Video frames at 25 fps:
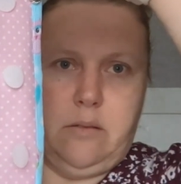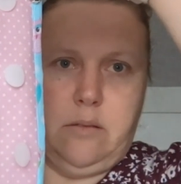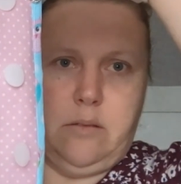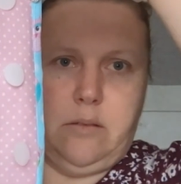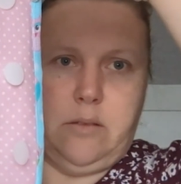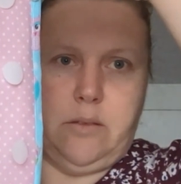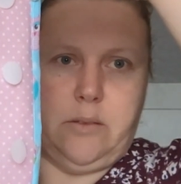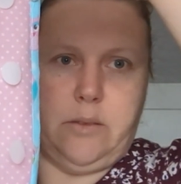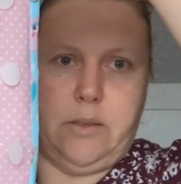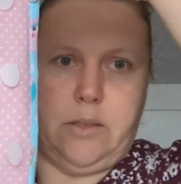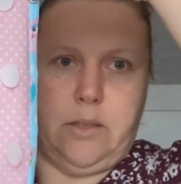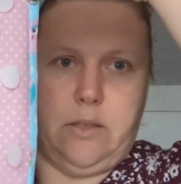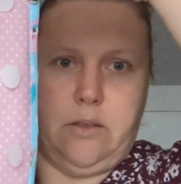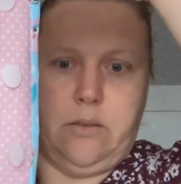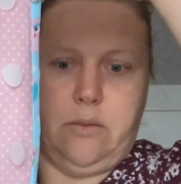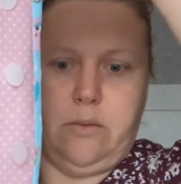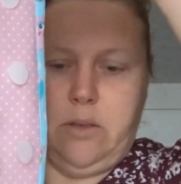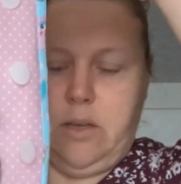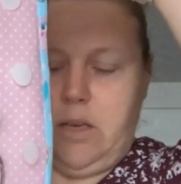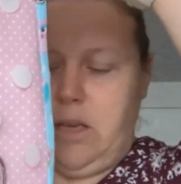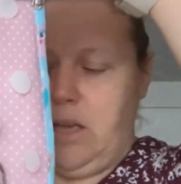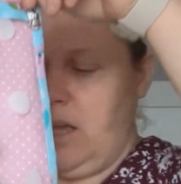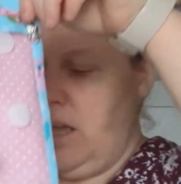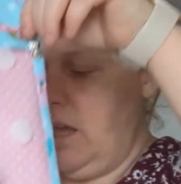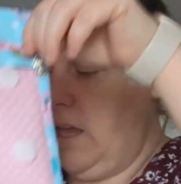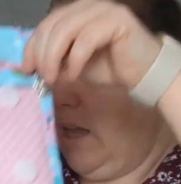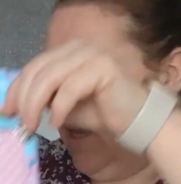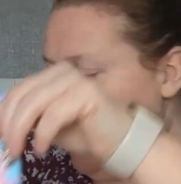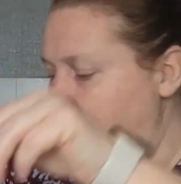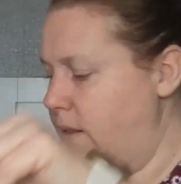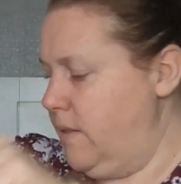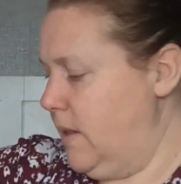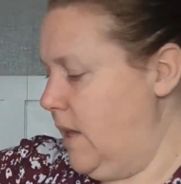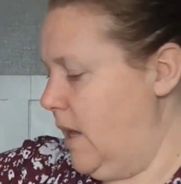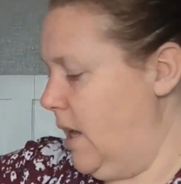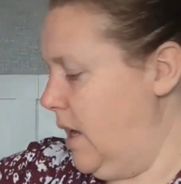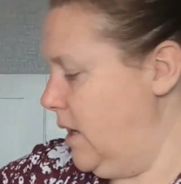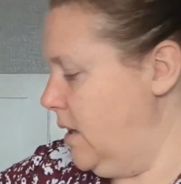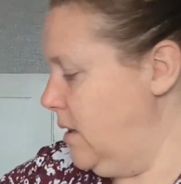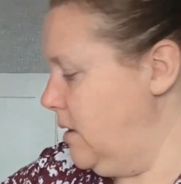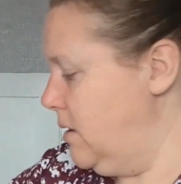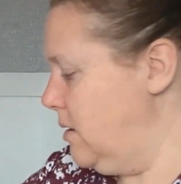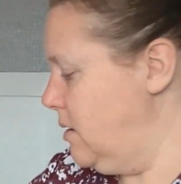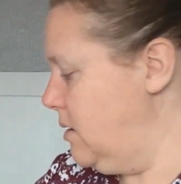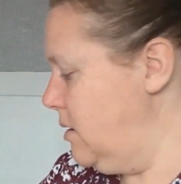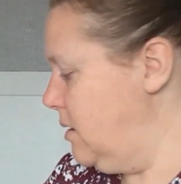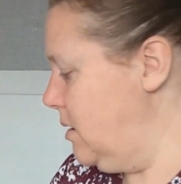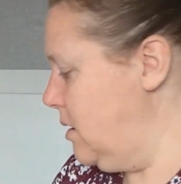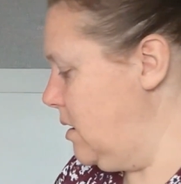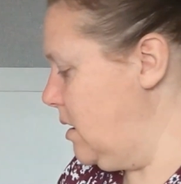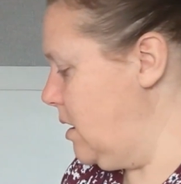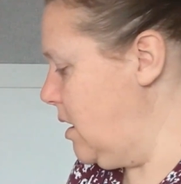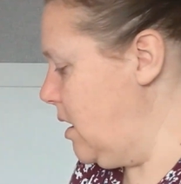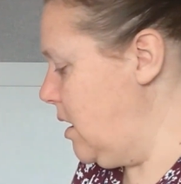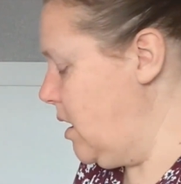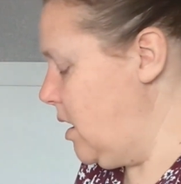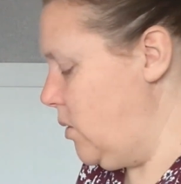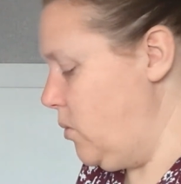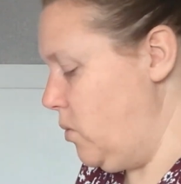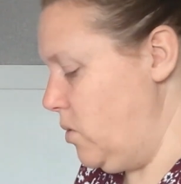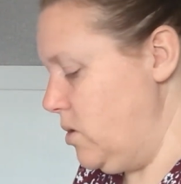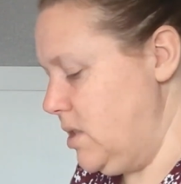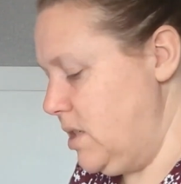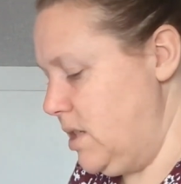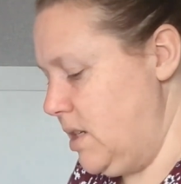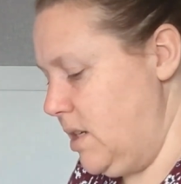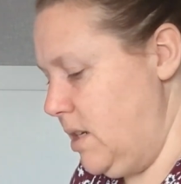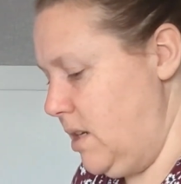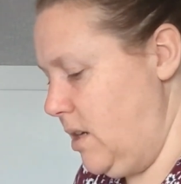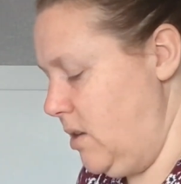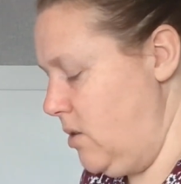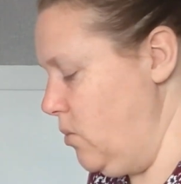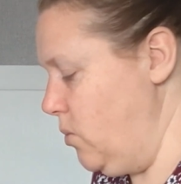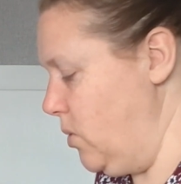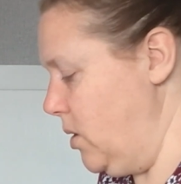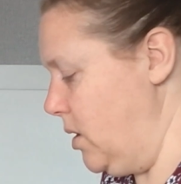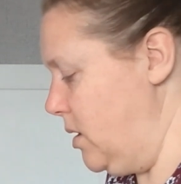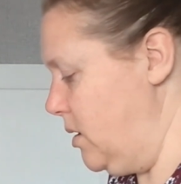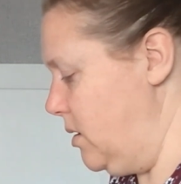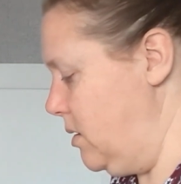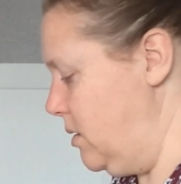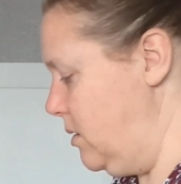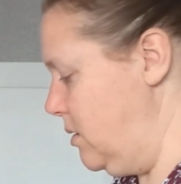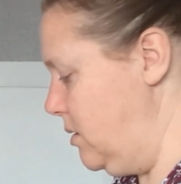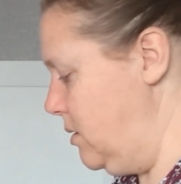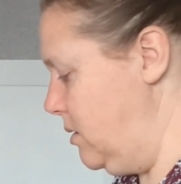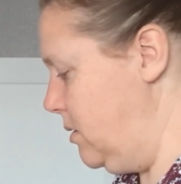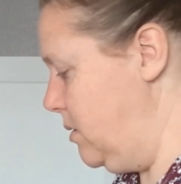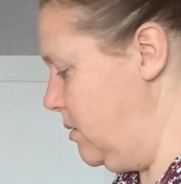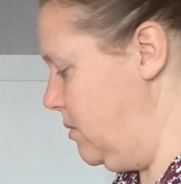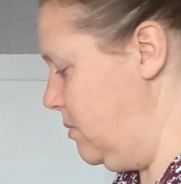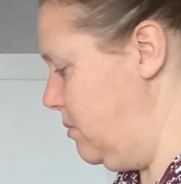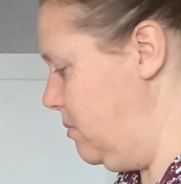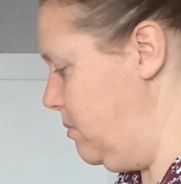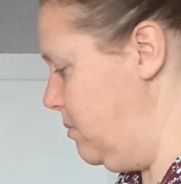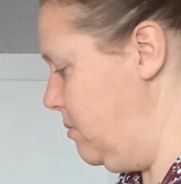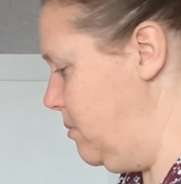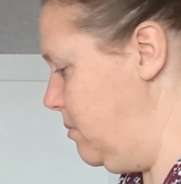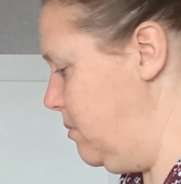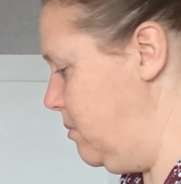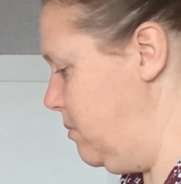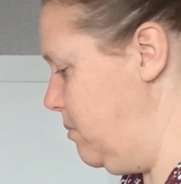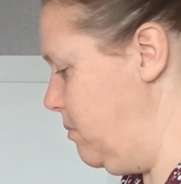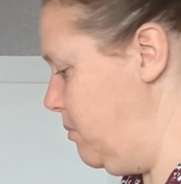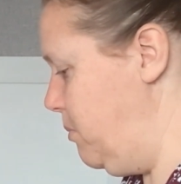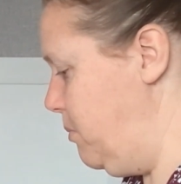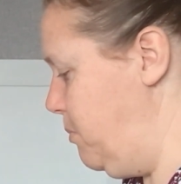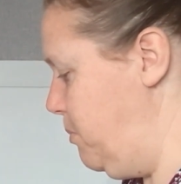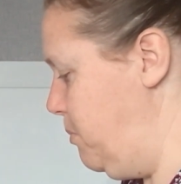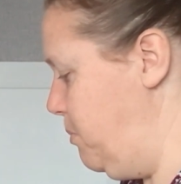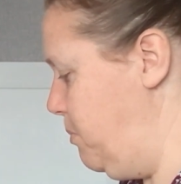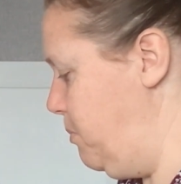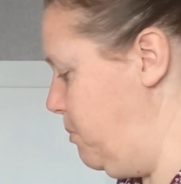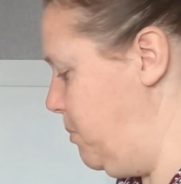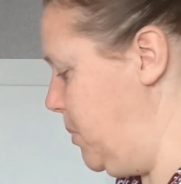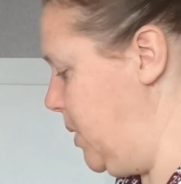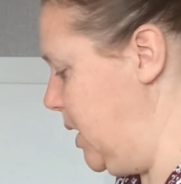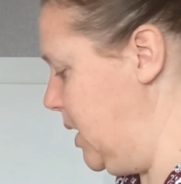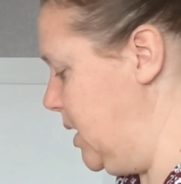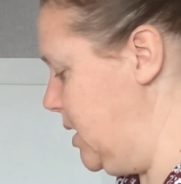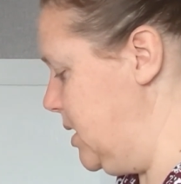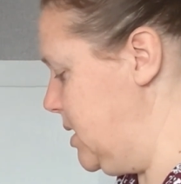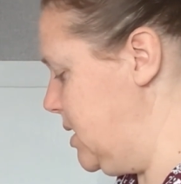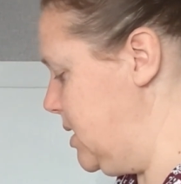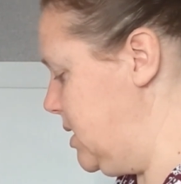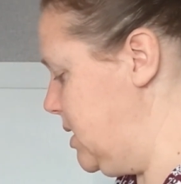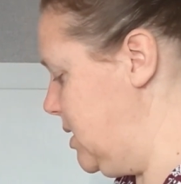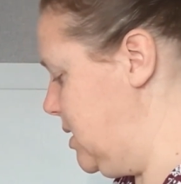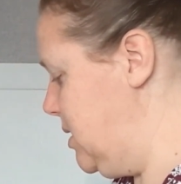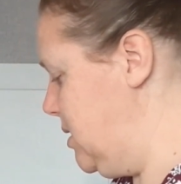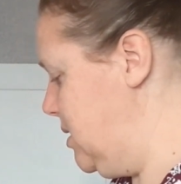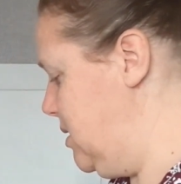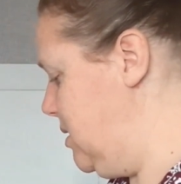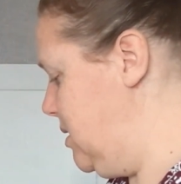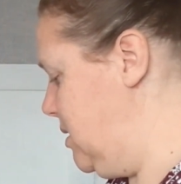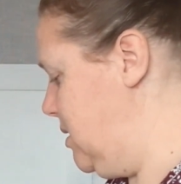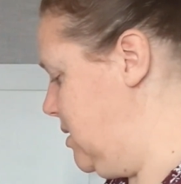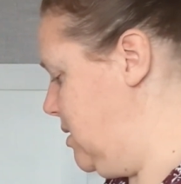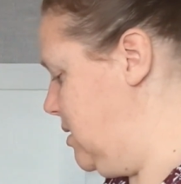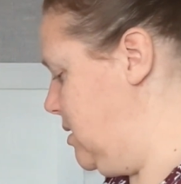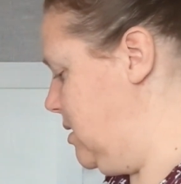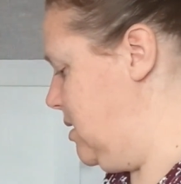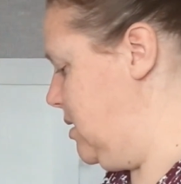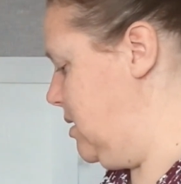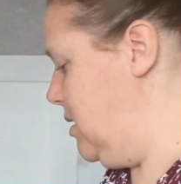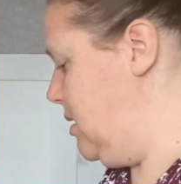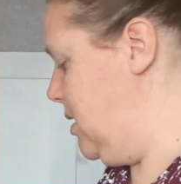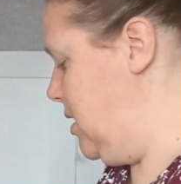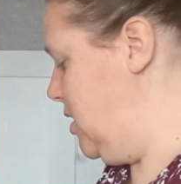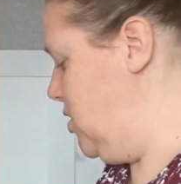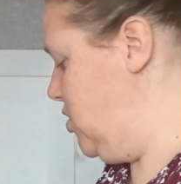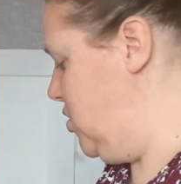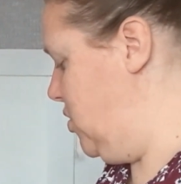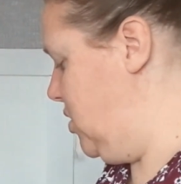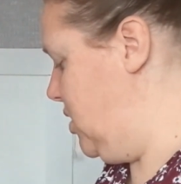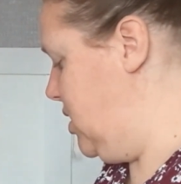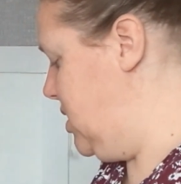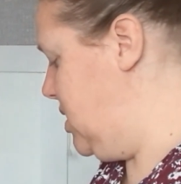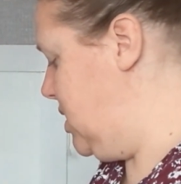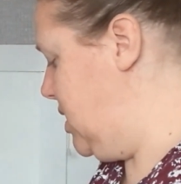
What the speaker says: There we go. And then I wanted another one, but as you can